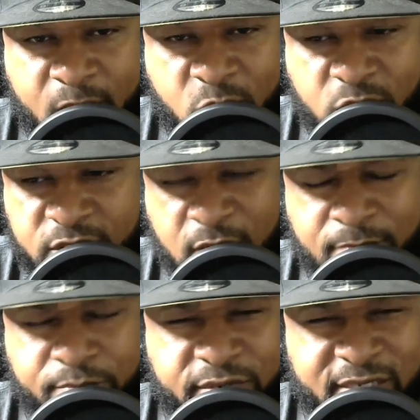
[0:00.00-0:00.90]

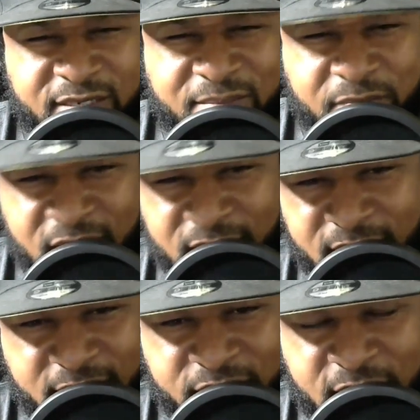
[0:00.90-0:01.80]

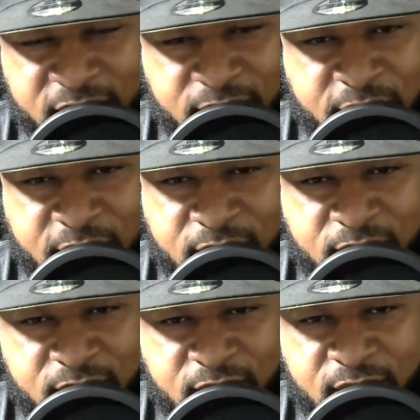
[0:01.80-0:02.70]
unpredictability of Taysom Hill.